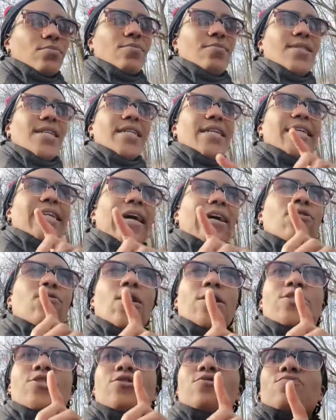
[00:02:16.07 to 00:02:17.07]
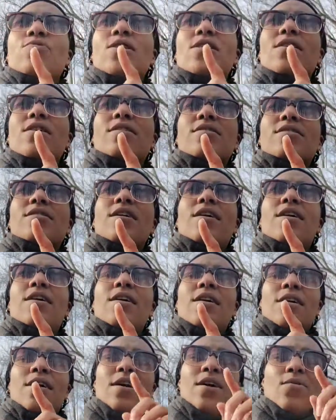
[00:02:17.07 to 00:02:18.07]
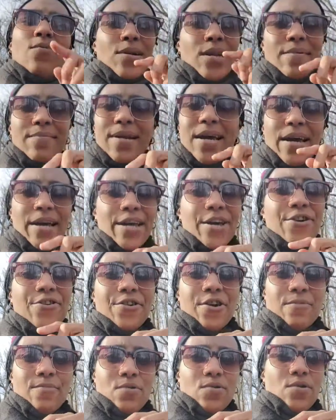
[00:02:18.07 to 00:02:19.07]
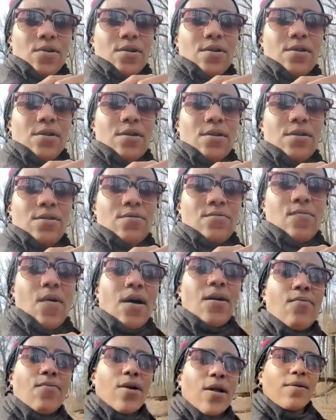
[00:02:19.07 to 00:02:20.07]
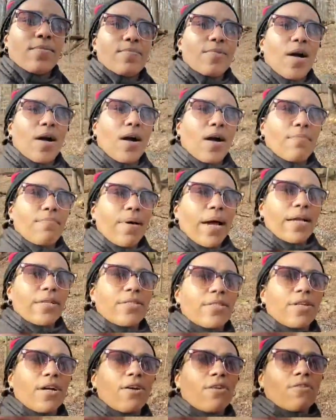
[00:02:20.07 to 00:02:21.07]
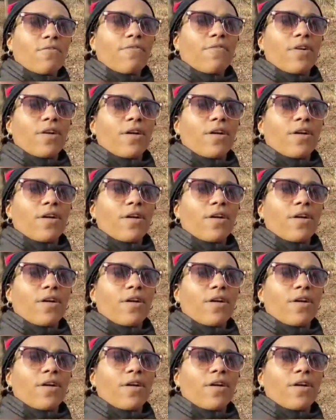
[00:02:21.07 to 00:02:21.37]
And that question was, when I'm not here no more, right? When I'm gone back to the earth,